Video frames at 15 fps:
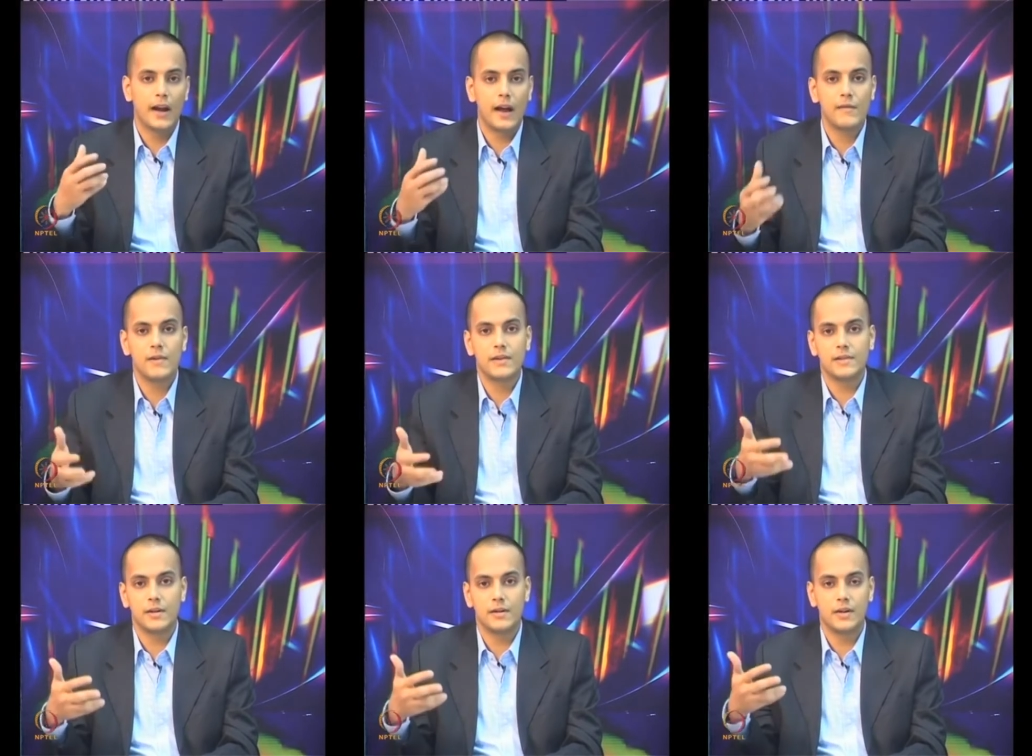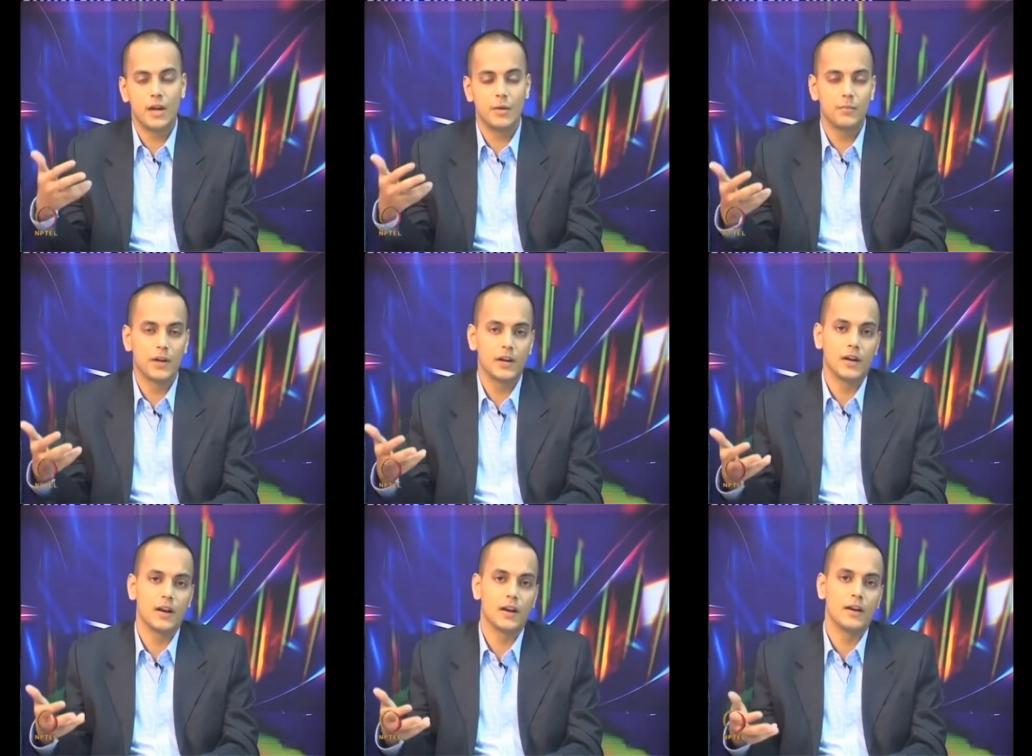arrive at certain
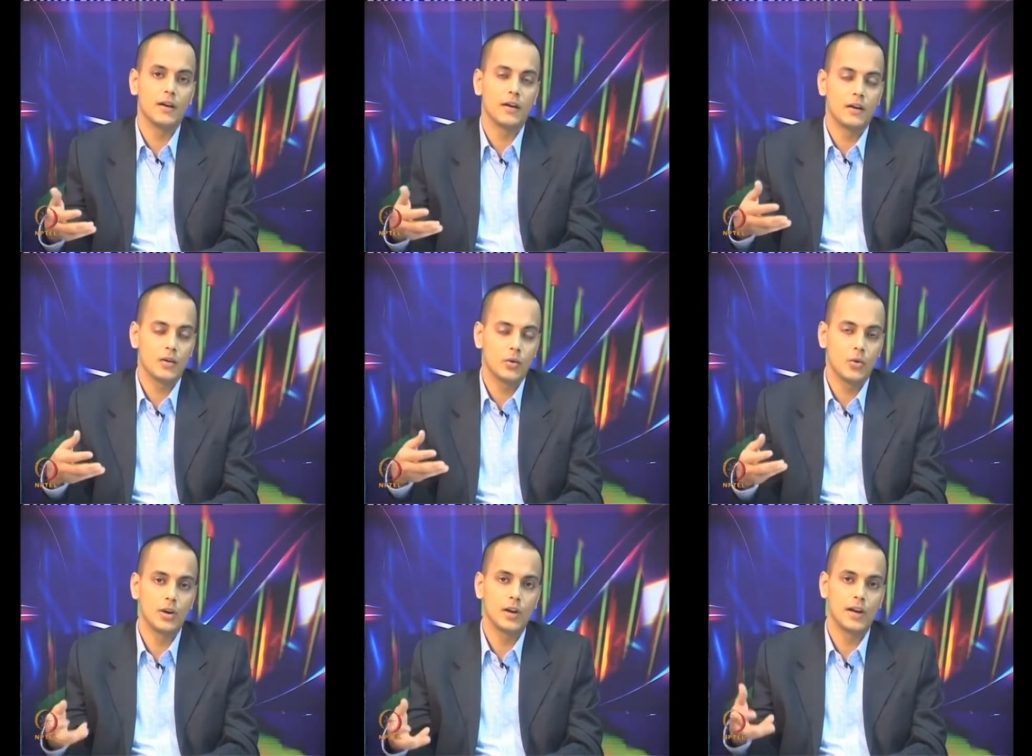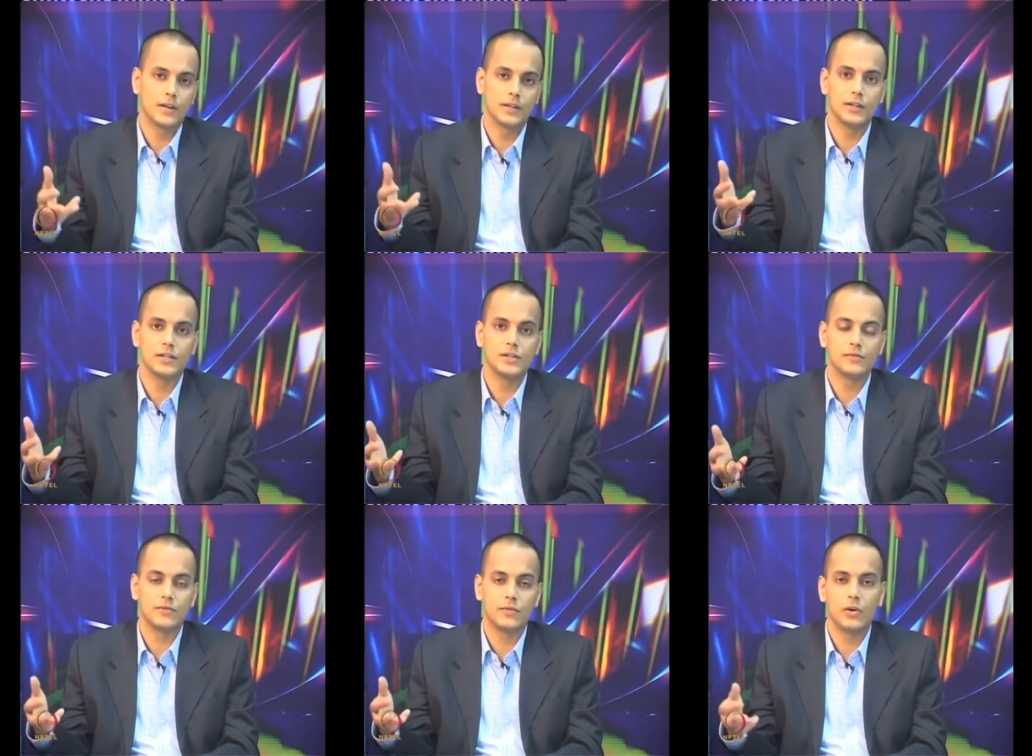empirical
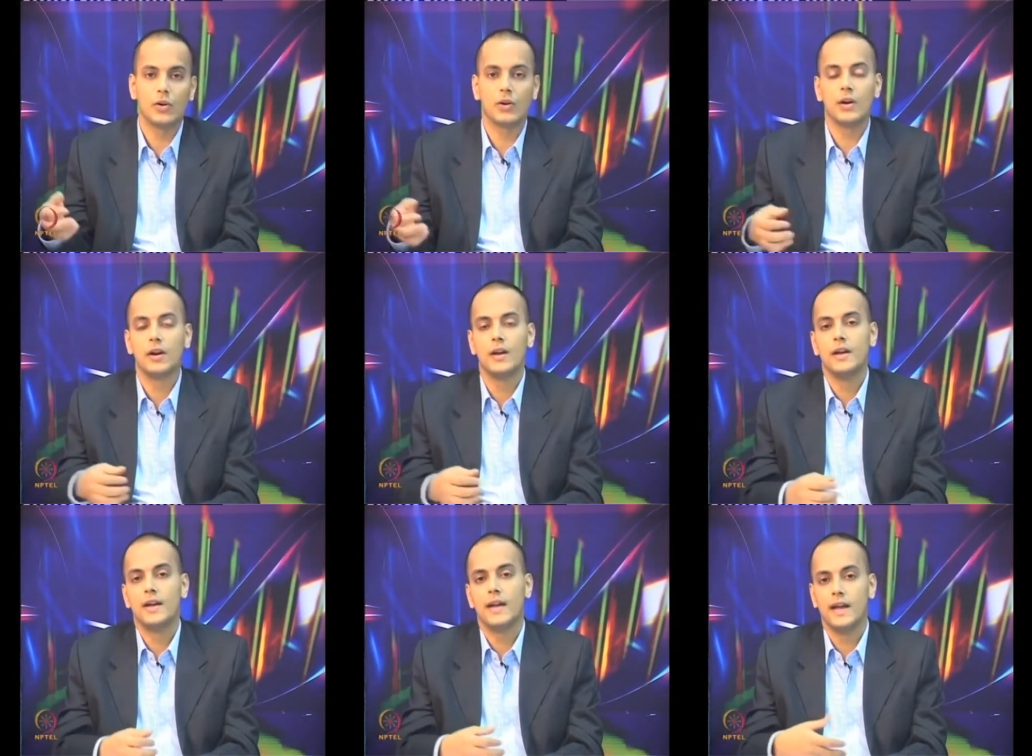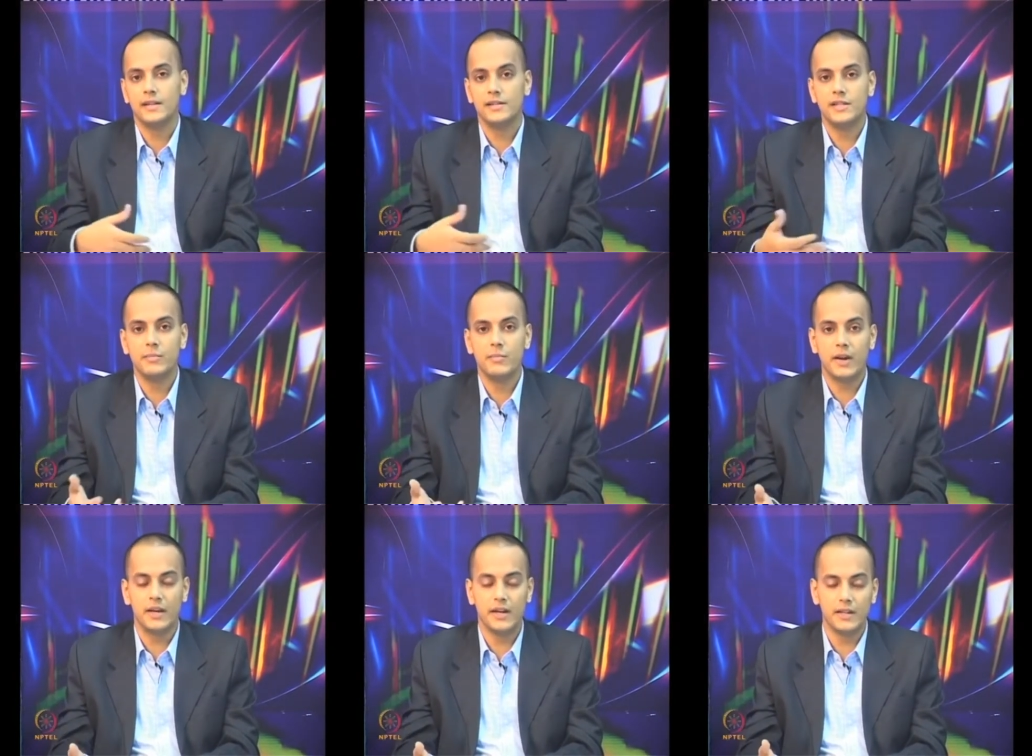correlations for
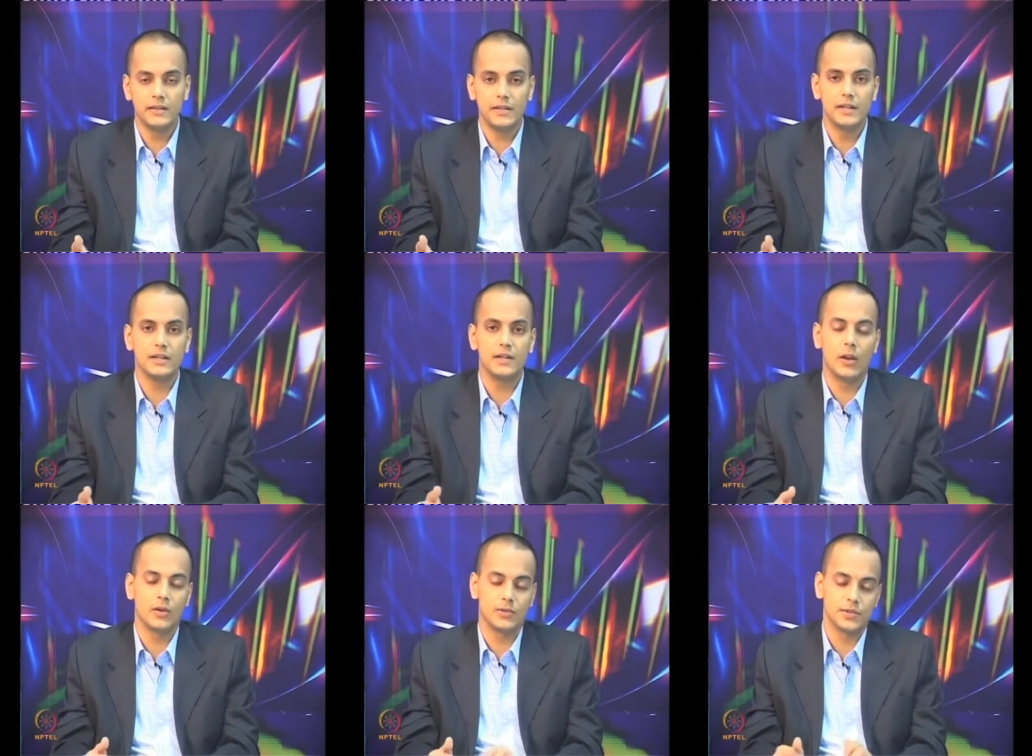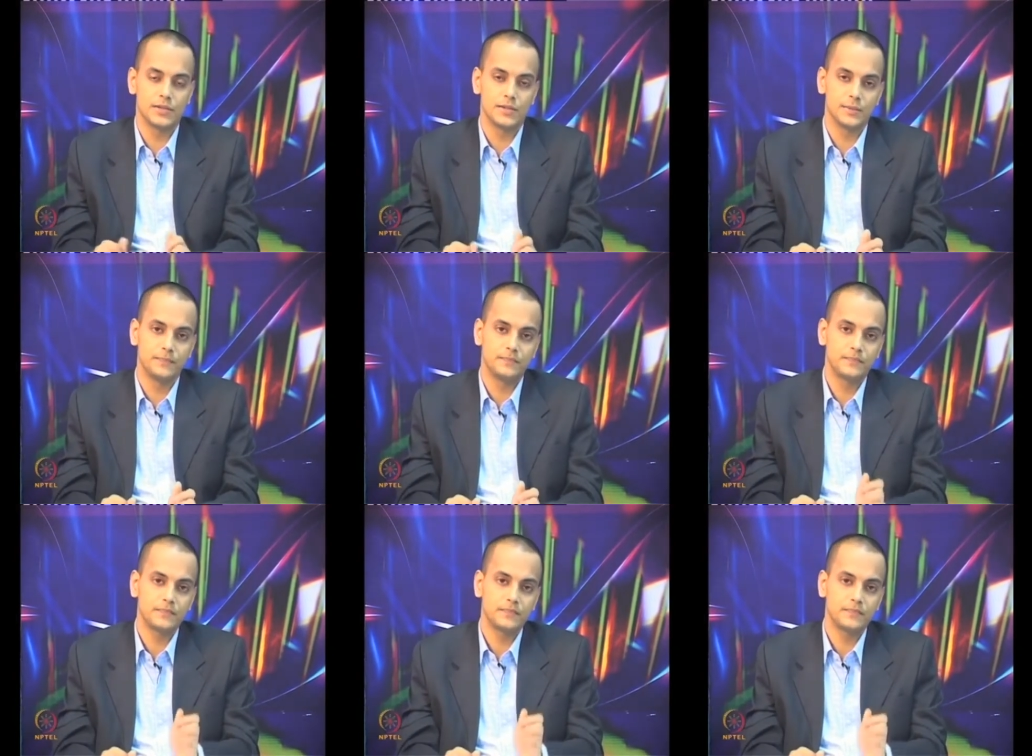estimating these losses.